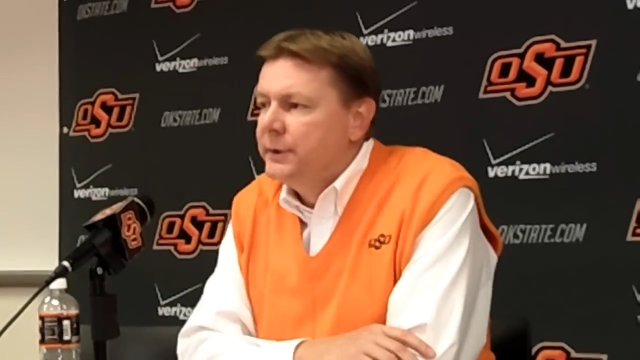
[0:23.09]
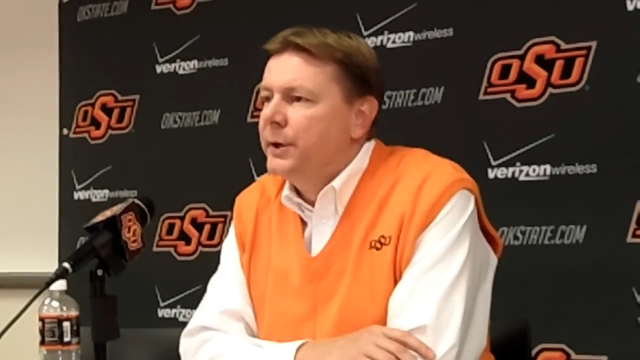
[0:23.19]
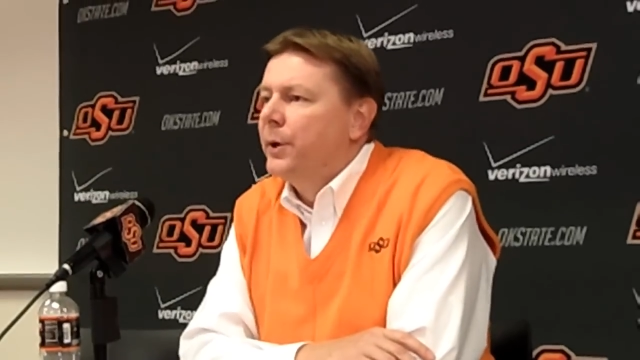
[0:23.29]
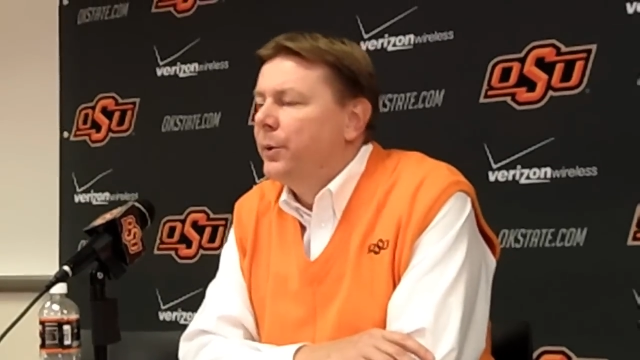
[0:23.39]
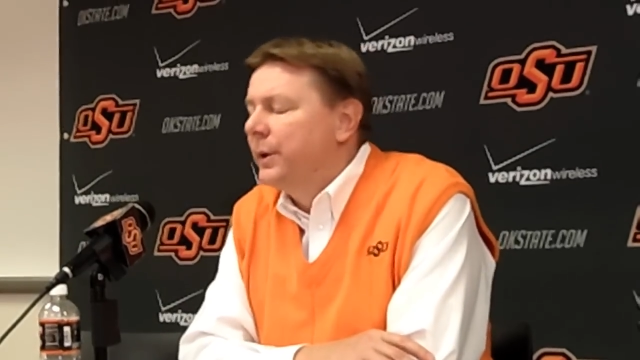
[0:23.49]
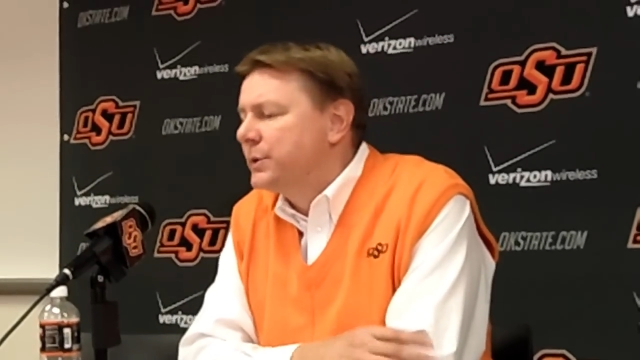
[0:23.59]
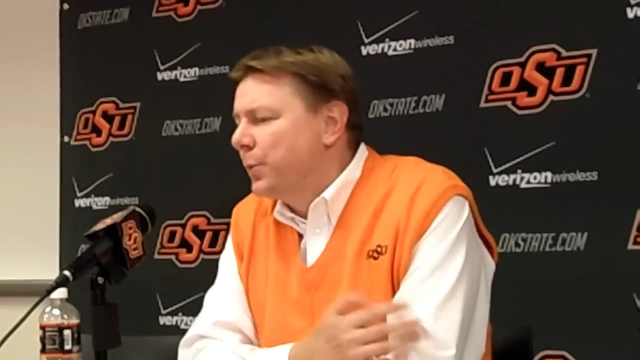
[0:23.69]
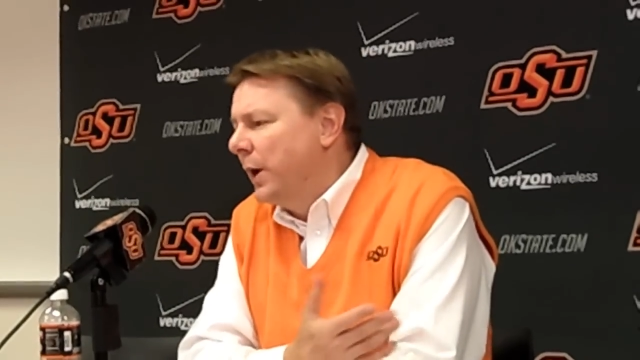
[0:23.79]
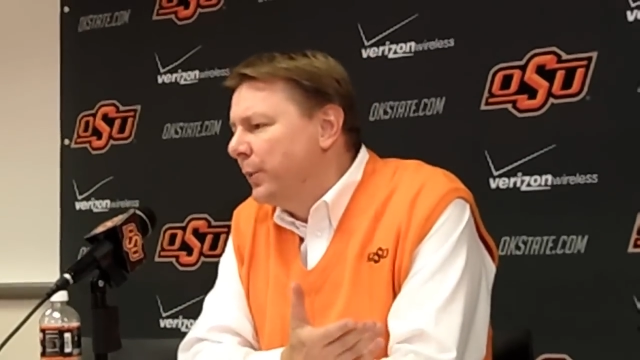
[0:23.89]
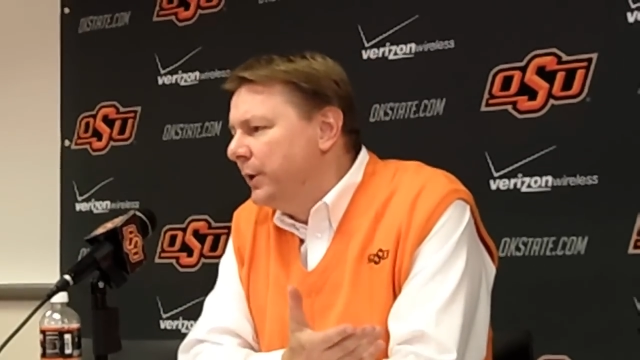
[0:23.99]
You know, that's
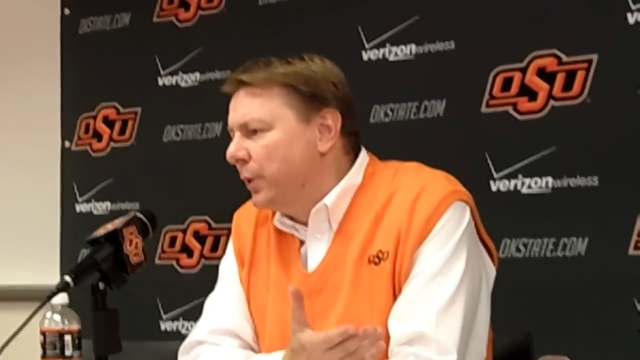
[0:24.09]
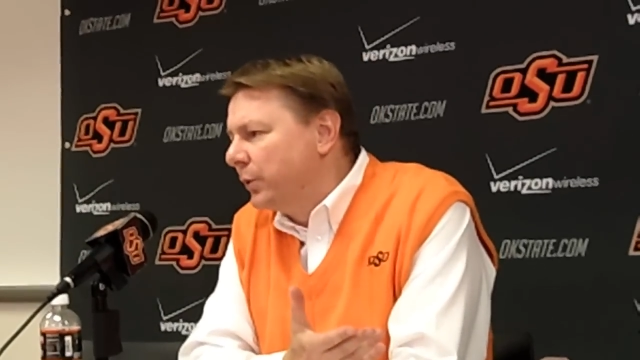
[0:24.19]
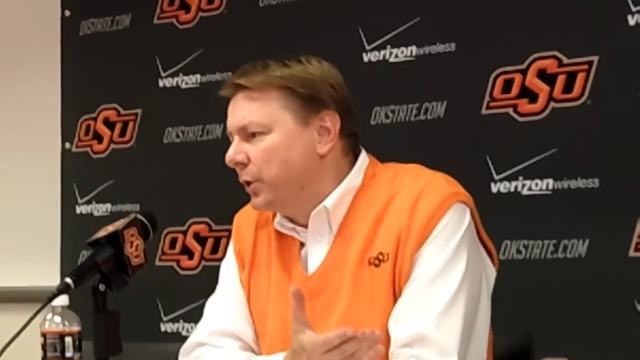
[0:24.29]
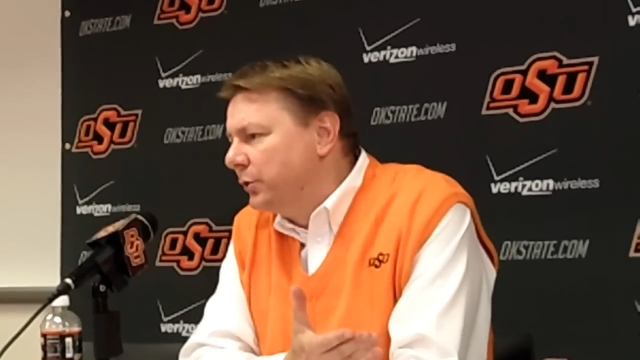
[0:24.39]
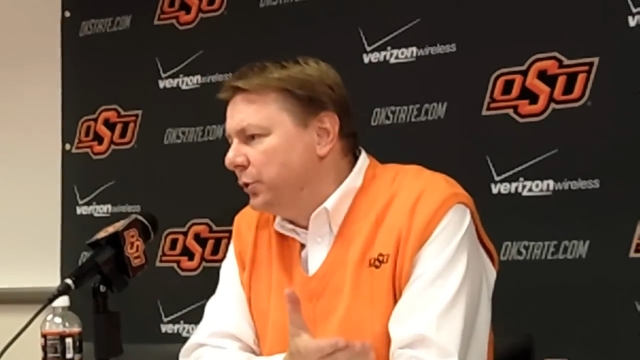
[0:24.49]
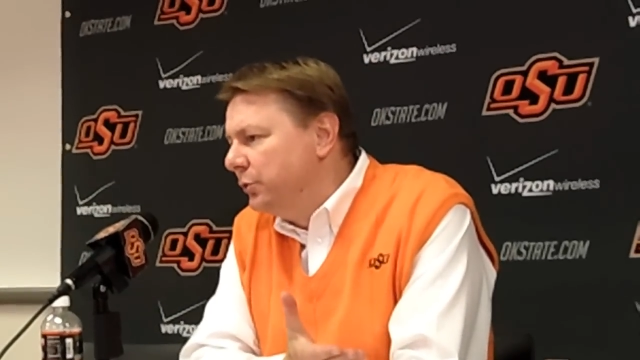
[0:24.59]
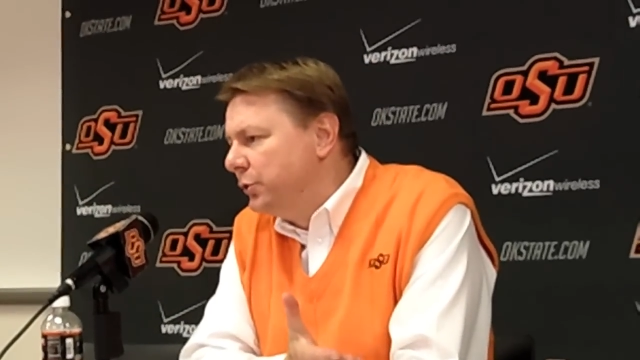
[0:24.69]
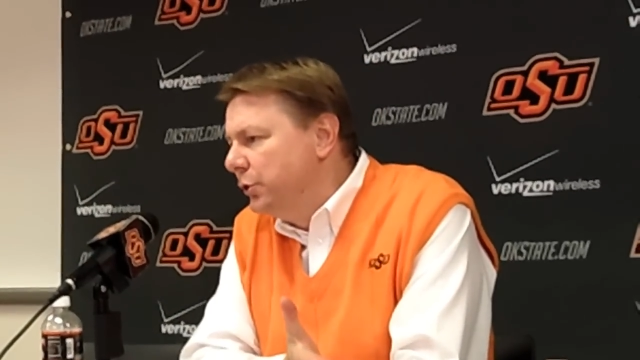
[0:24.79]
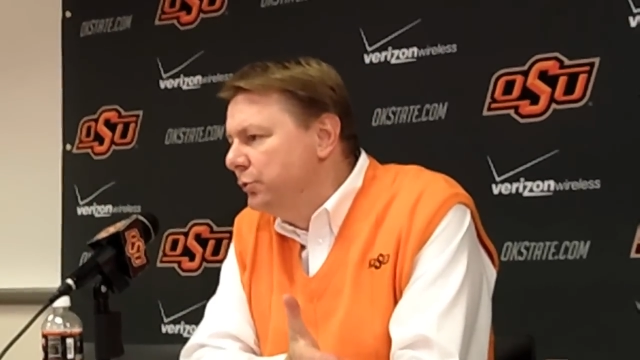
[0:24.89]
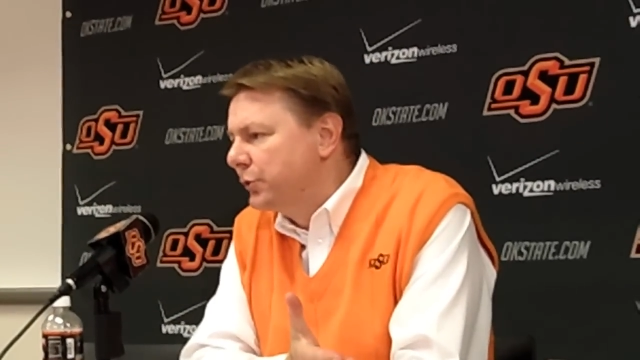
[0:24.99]
why we don't do
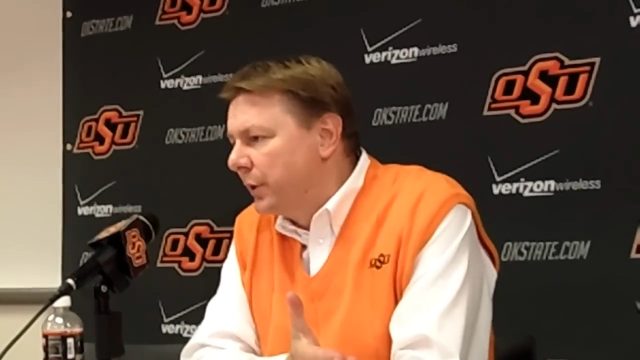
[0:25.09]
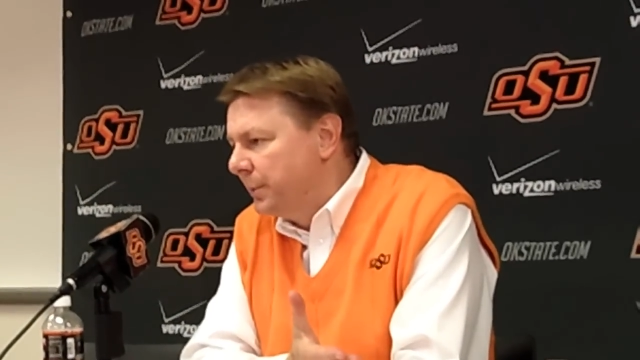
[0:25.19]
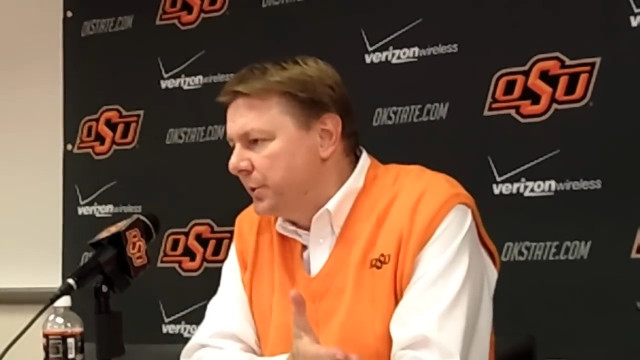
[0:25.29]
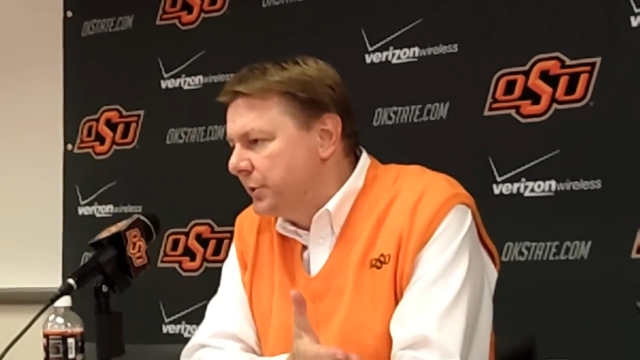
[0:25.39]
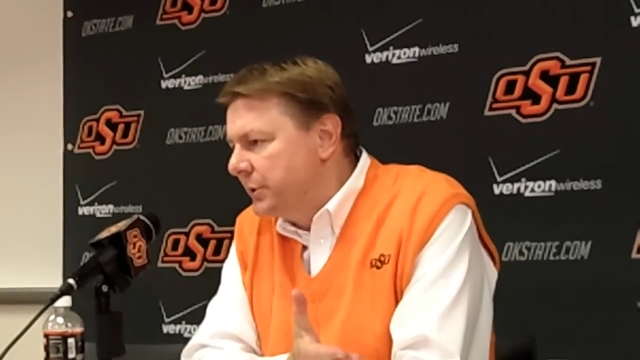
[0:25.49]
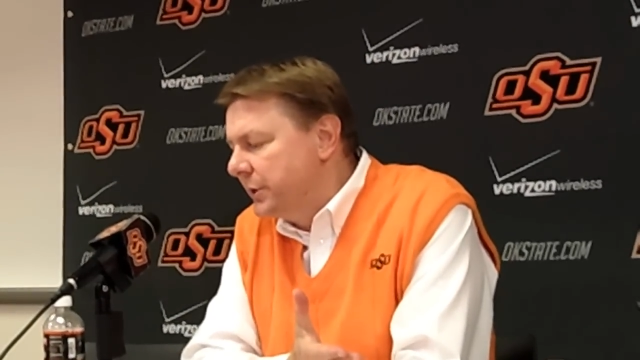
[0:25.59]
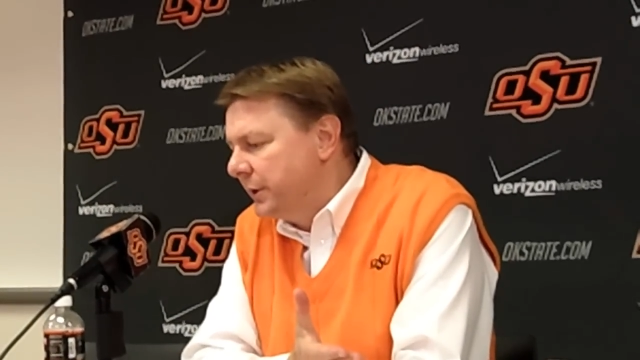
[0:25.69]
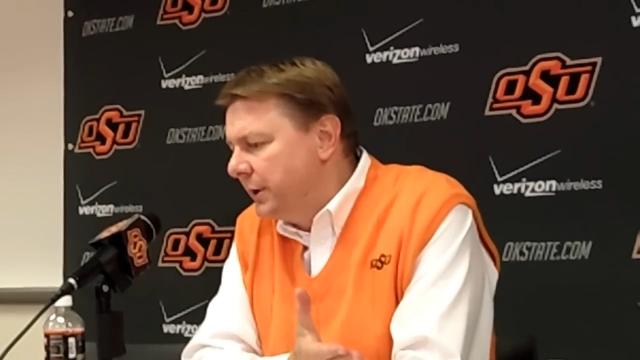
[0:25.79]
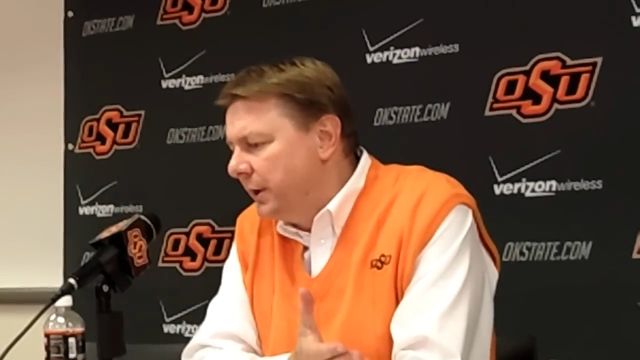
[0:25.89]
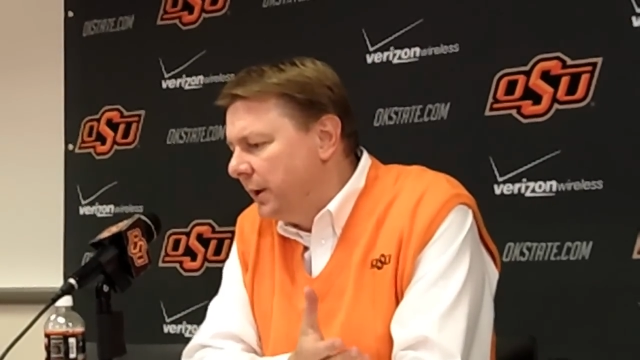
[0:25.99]
two scrimmages
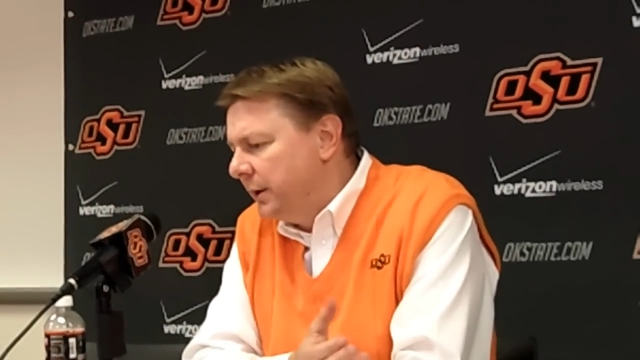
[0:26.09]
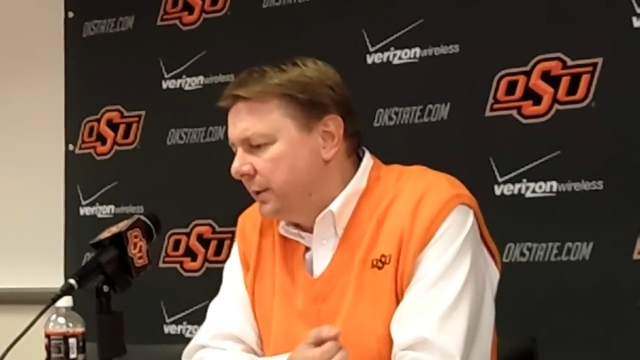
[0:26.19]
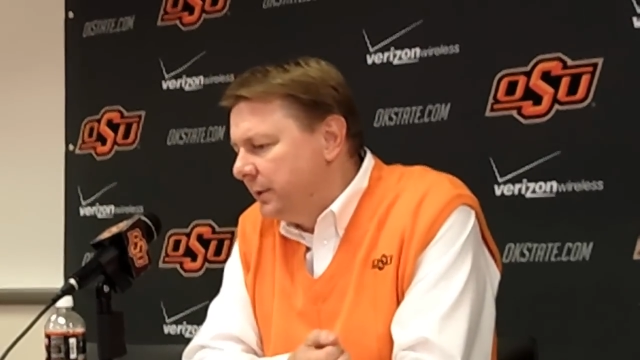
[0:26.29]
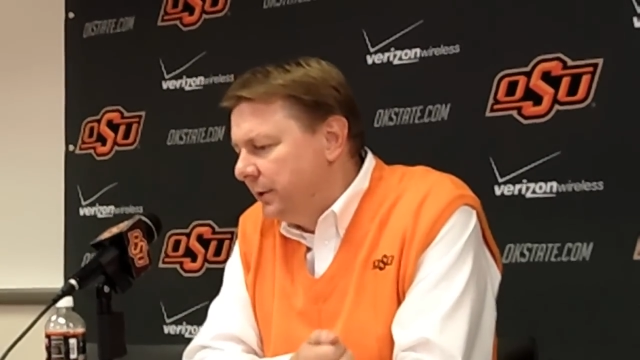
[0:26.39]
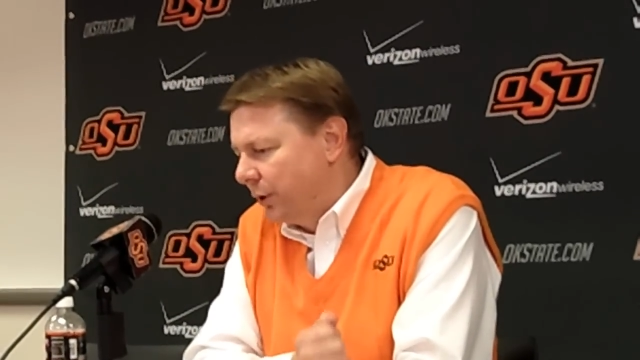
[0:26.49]
and,